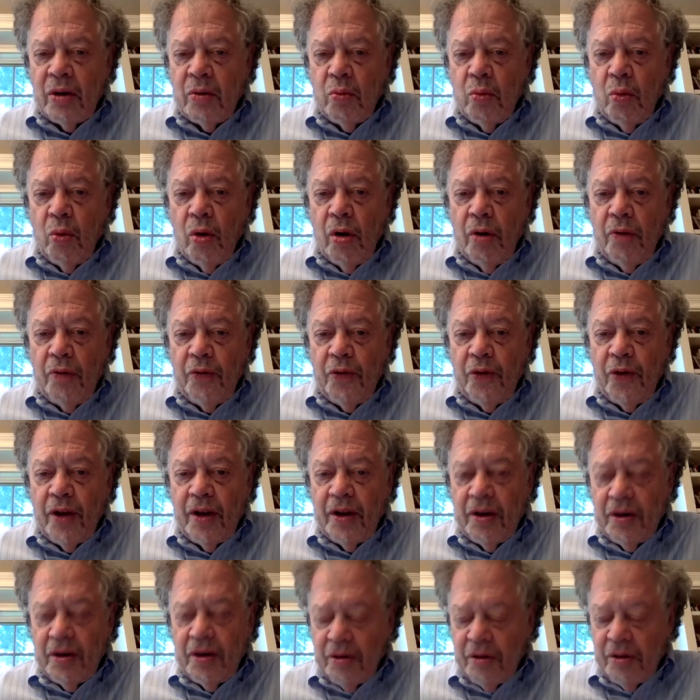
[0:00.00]
one
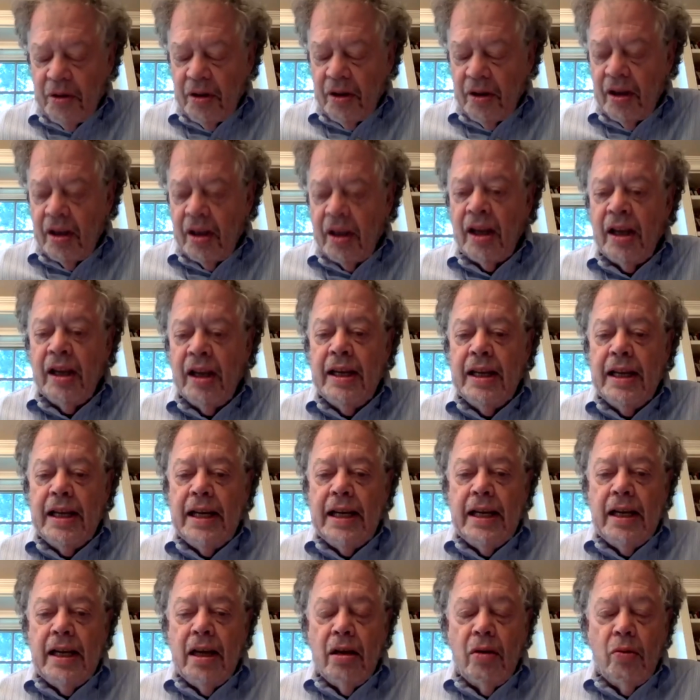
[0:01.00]
final thing.
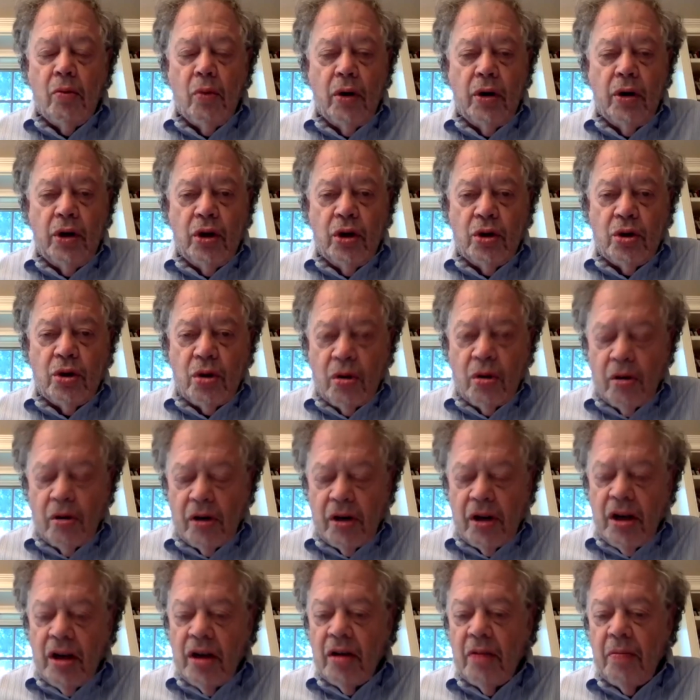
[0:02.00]
When you're
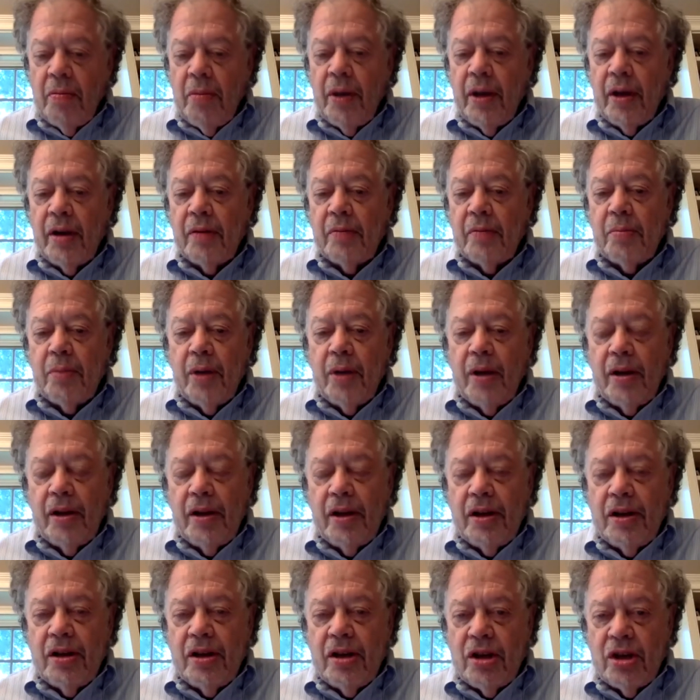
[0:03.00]
talking about
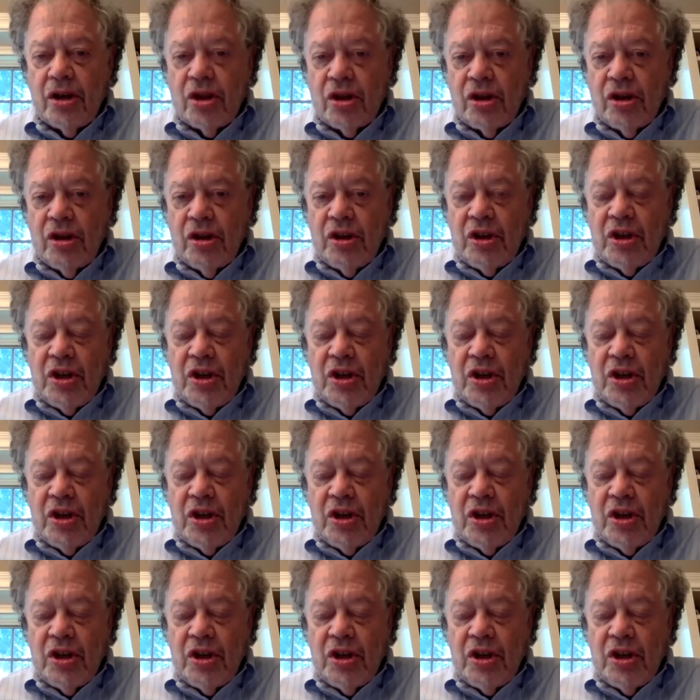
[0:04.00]
politicians,